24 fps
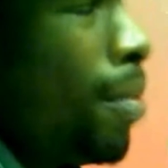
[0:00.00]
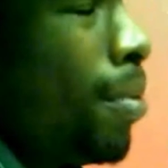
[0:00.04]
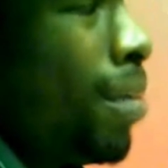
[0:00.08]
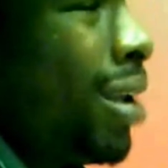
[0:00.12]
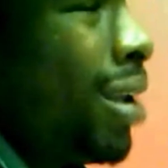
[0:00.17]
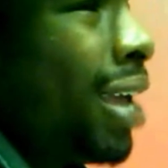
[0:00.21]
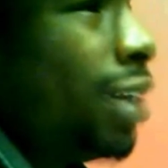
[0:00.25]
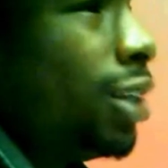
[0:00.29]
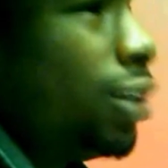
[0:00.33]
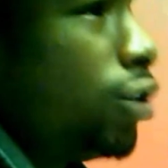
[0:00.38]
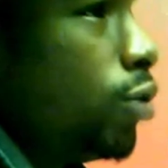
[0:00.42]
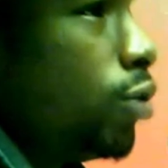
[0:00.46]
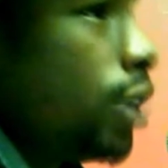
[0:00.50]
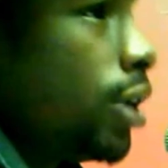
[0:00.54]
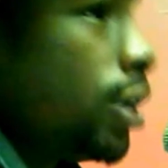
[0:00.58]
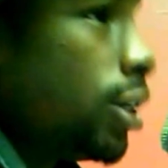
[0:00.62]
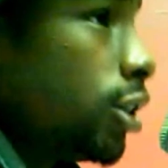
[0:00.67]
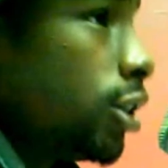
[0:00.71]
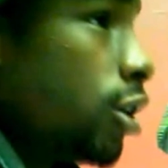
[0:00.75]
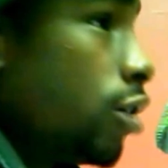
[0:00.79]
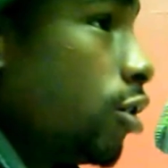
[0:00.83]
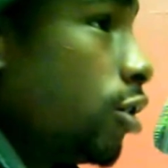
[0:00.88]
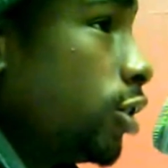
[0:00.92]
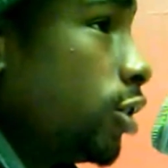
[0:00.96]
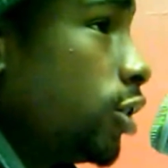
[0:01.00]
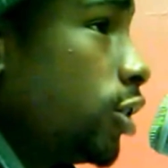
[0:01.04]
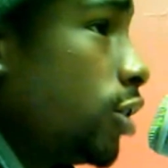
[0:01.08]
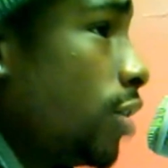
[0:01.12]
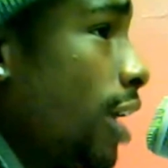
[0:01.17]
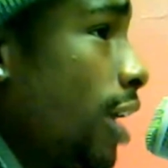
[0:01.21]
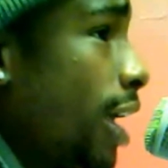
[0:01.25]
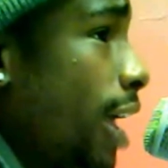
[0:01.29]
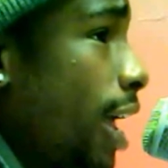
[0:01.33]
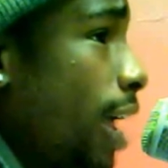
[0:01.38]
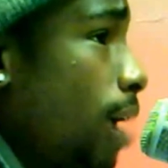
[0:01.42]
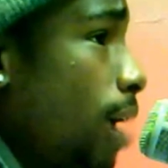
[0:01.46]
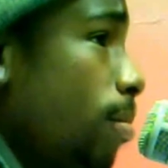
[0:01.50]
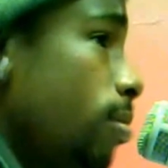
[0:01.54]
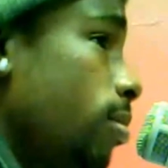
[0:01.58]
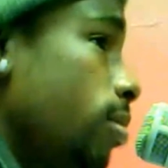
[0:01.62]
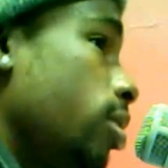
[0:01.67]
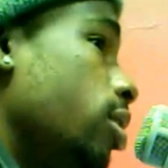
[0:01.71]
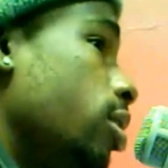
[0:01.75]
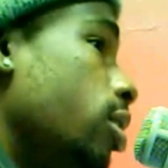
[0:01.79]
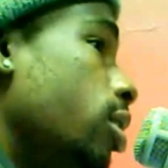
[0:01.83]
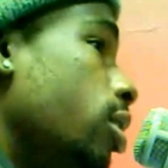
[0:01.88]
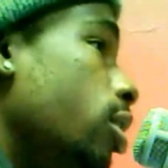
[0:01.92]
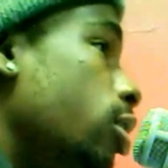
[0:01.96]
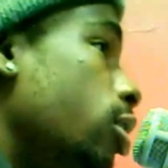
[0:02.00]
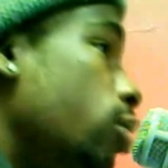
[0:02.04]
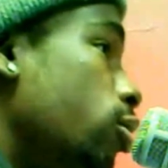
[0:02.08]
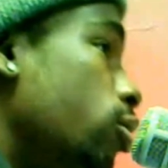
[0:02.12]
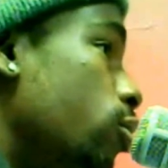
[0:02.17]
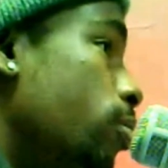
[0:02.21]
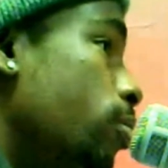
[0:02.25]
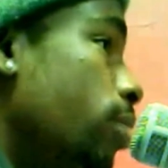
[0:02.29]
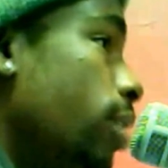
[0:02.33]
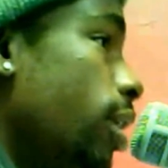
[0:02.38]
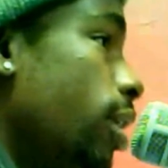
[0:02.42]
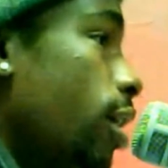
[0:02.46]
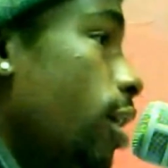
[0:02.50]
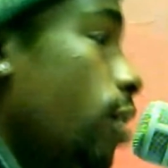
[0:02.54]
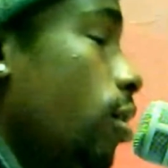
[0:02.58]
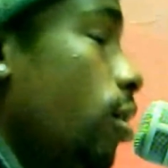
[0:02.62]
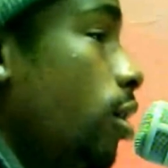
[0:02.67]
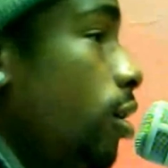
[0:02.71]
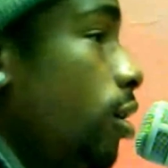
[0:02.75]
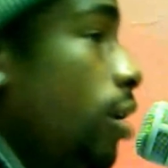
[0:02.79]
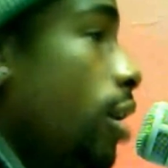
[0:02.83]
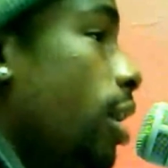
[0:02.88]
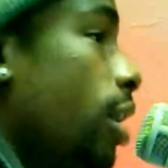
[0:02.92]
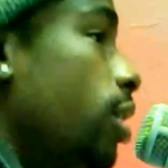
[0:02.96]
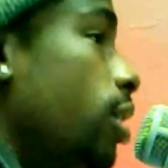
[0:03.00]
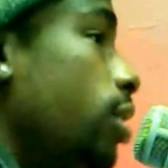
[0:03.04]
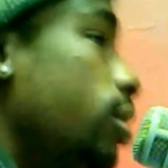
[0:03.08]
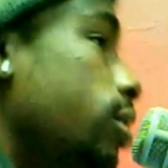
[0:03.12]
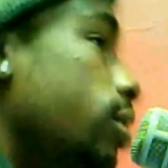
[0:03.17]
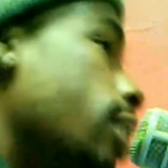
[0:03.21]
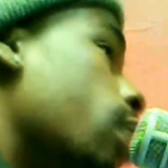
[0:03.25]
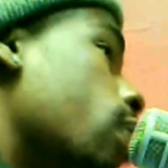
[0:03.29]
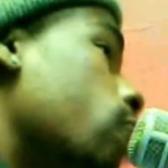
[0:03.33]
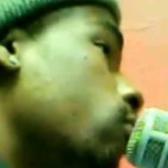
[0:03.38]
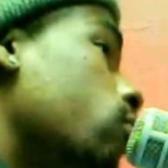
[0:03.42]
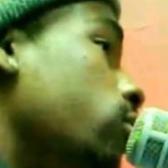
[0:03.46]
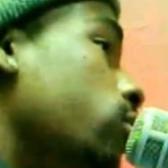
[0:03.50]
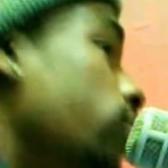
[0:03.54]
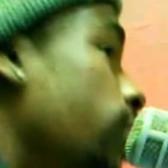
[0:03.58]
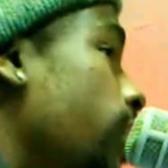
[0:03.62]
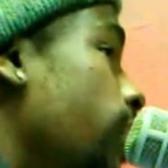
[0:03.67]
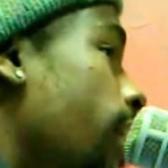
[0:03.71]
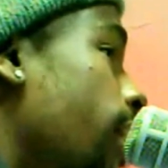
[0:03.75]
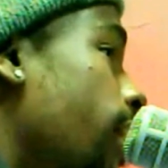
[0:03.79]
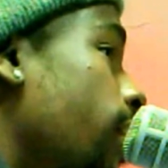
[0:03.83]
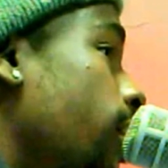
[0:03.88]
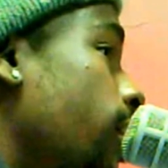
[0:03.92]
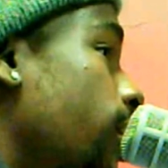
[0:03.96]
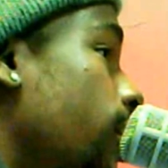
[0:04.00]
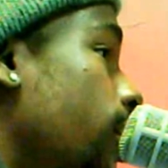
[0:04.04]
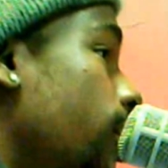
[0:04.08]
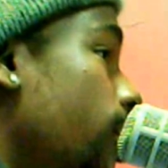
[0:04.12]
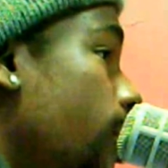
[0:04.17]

like 2 years ago, so that came a little bit like down in the line.